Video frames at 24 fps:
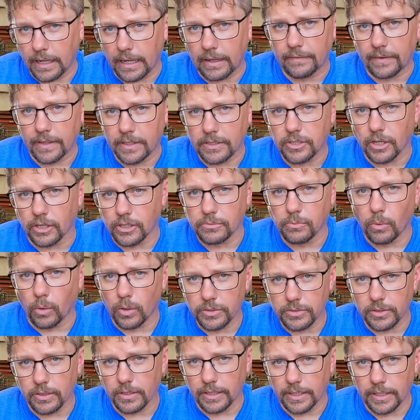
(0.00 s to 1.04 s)
and then turns
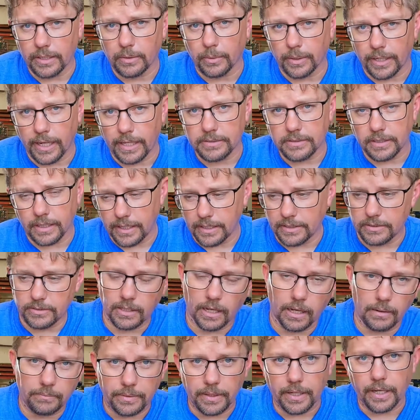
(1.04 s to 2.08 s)
more to a liquid as it heats
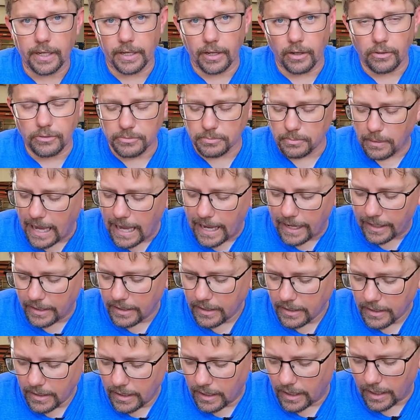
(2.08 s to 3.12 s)
up, then it goes back.
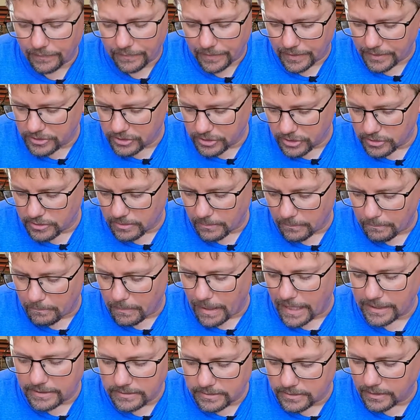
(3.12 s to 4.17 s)
This is just a
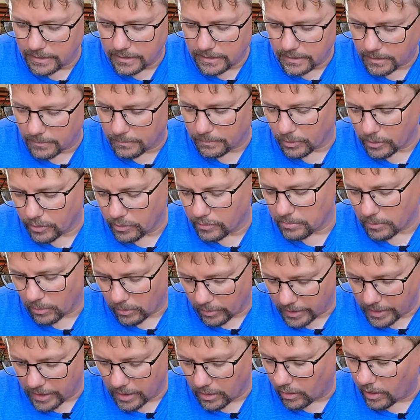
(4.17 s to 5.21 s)
basic approved
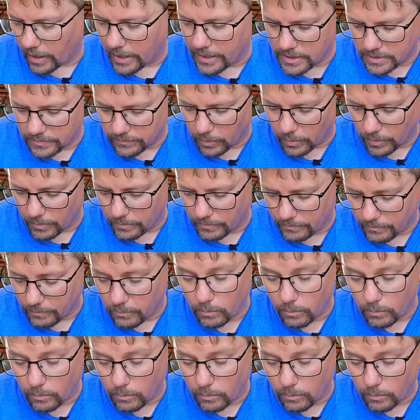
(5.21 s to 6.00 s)
marine grease for